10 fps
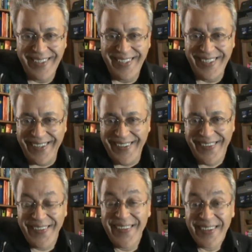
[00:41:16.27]

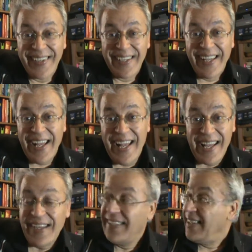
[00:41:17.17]

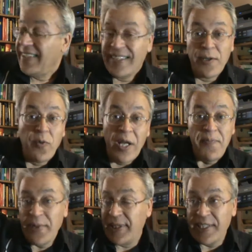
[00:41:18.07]
and there are 1
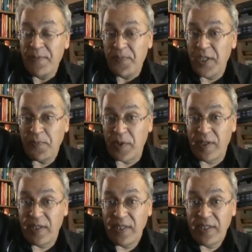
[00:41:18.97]
million
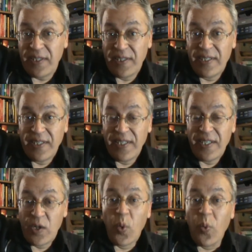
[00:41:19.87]
people
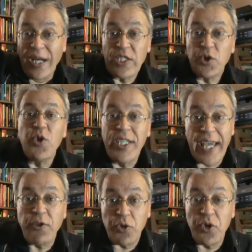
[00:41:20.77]
wants to
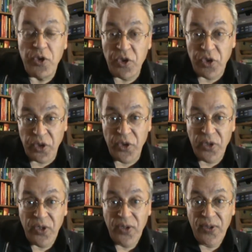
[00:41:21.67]
get to
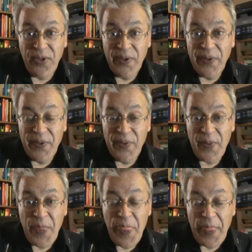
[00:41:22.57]
you,
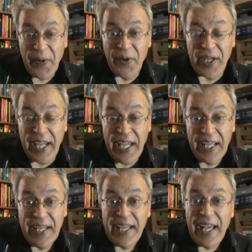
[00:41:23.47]
okay?
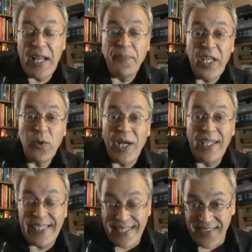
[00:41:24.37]
And meanwhile
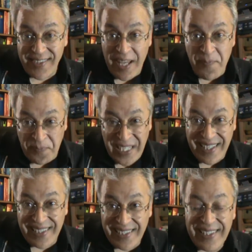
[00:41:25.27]
they
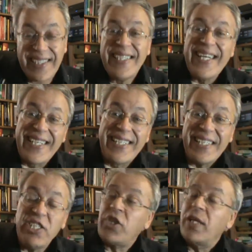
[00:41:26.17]
stampede, they
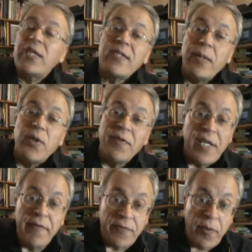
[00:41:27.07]
kill each other, some of
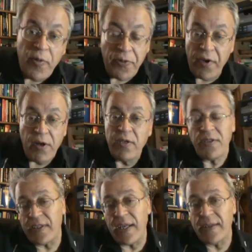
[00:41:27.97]
them from
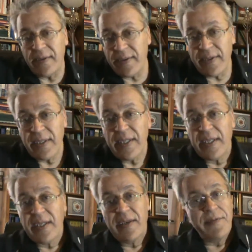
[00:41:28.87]
thirst and
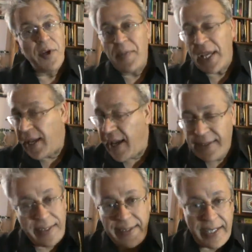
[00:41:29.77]
from
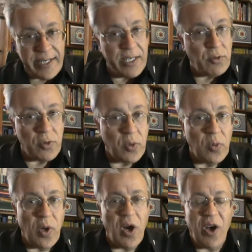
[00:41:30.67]
hitting their head to the
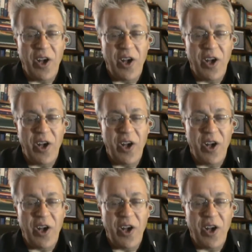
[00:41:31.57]
wall